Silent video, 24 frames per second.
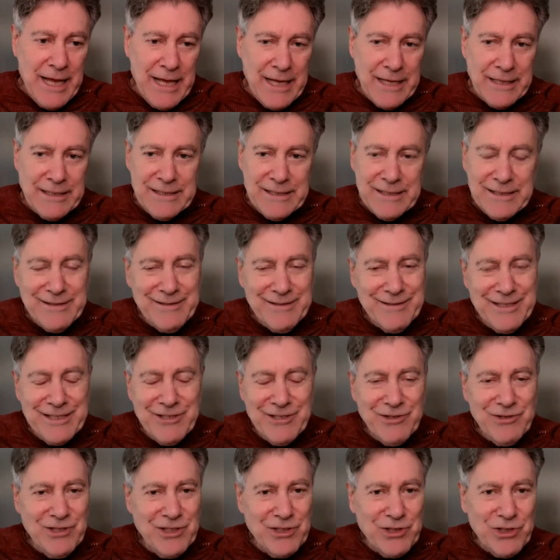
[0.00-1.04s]
and
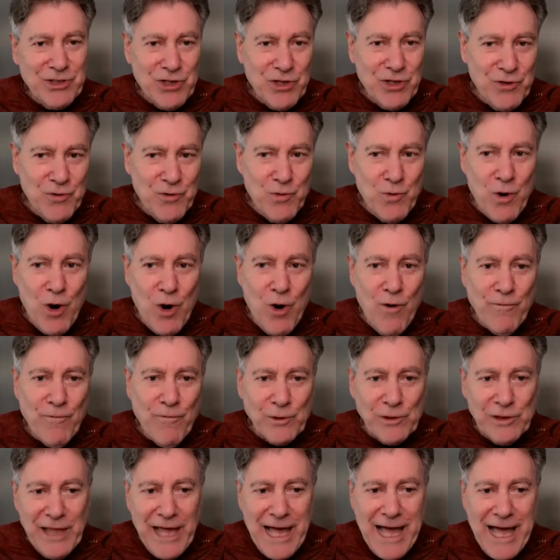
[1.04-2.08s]
the the two
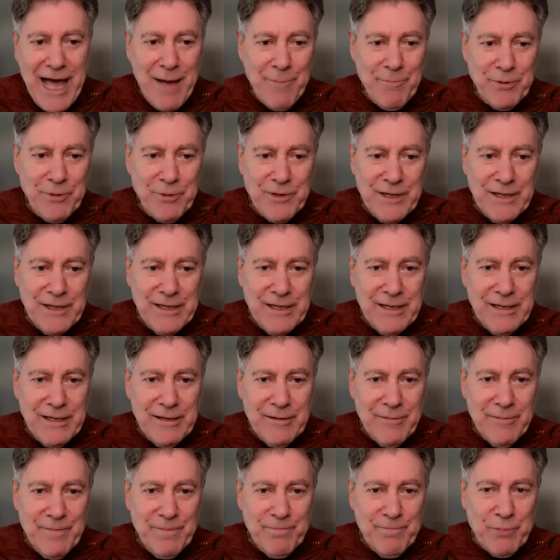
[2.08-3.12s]
overlap,
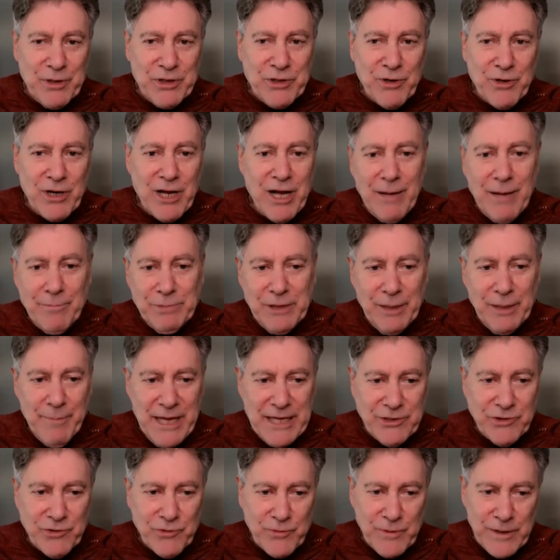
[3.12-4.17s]
but they're
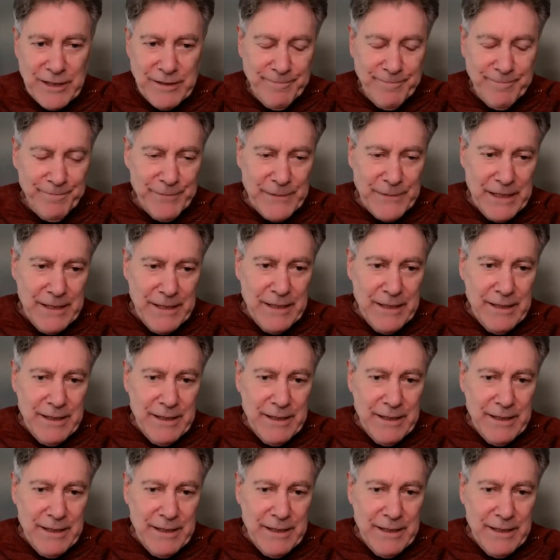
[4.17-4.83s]
complementary.